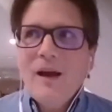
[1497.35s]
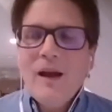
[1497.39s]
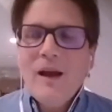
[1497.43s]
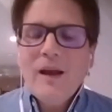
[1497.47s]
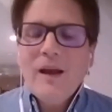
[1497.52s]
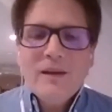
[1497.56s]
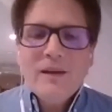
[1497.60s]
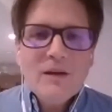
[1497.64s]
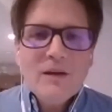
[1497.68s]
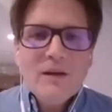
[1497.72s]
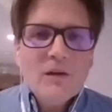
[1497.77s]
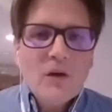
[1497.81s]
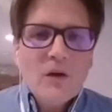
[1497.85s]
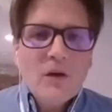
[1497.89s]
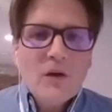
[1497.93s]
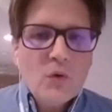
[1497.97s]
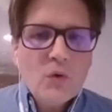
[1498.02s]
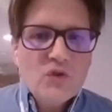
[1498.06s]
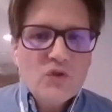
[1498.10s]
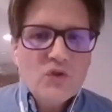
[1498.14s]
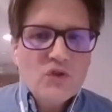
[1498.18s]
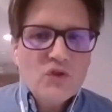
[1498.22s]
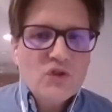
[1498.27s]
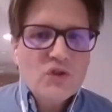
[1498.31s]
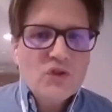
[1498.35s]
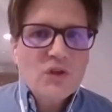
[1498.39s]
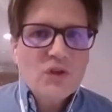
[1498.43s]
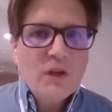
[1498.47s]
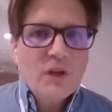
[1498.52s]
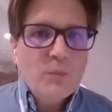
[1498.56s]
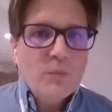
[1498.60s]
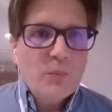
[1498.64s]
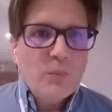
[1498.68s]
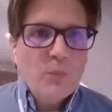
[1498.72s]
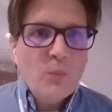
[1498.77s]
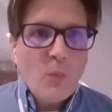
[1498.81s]
I can coach
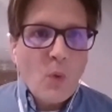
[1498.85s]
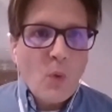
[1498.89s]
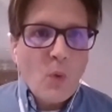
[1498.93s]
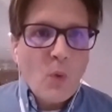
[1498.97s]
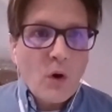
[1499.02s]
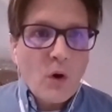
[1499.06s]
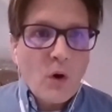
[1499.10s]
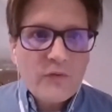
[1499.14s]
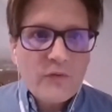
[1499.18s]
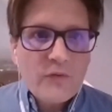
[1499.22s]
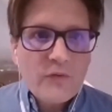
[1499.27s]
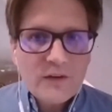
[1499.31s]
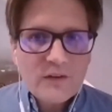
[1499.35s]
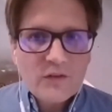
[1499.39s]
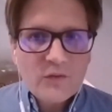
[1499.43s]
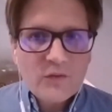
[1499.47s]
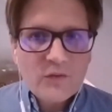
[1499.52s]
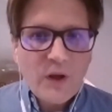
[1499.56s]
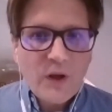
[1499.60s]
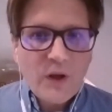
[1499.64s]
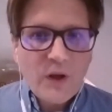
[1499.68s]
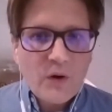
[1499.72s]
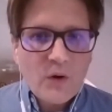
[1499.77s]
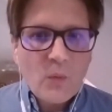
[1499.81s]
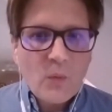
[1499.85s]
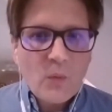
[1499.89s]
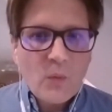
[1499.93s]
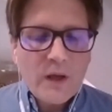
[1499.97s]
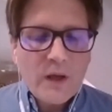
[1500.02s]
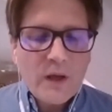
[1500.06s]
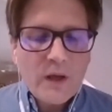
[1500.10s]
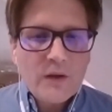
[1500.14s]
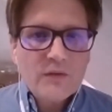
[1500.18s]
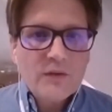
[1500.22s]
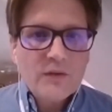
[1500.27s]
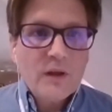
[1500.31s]
in more effective, better
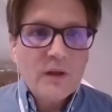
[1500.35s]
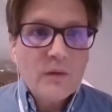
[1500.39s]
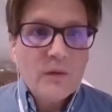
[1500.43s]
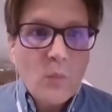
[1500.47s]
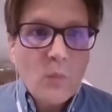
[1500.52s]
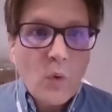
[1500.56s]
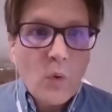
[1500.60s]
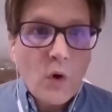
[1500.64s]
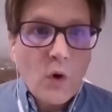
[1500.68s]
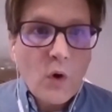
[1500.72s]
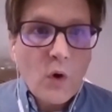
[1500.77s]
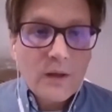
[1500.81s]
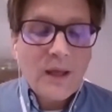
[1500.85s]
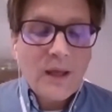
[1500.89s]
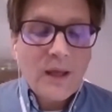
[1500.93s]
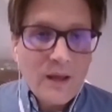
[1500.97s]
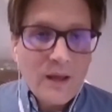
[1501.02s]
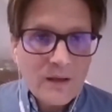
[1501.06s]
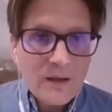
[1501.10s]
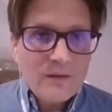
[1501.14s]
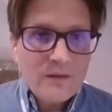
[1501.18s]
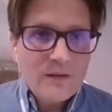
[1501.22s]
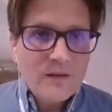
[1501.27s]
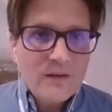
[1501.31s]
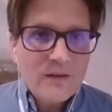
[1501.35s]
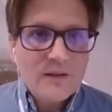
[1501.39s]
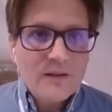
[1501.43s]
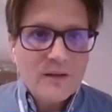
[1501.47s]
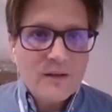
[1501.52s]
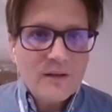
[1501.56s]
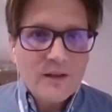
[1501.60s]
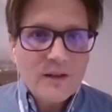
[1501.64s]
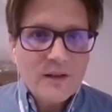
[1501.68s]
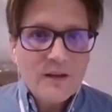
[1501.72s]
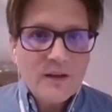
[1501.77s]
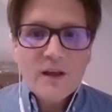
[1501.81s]
ways and more
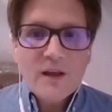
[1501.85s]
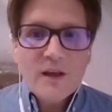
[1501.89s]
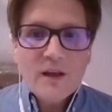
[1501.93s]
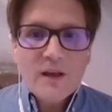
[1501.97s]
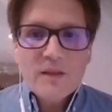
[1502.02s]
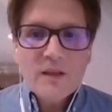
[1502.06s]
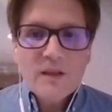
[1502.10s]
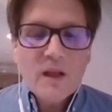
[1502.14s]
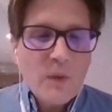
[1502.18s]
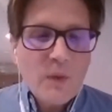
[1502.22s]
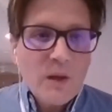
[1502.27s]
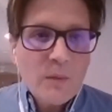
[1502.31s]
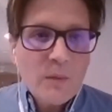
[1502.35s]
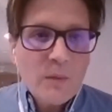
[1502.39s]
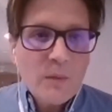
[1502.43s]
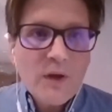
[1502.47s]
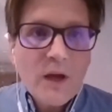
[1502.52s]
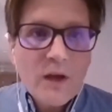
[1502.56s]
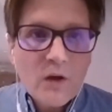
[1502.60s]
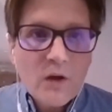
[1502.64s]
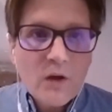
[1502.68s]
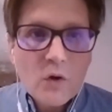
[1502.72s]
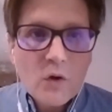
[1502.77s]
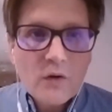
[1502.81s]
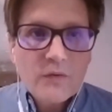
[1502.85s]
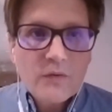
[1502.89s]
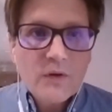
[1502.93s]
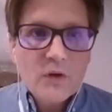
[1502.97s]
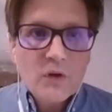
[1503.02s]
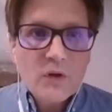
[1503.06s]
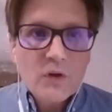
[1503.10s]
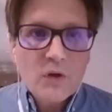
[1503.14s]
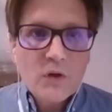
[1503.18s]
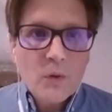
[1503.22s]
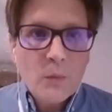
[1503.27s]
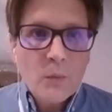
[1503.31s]
candidly than maybe I could have in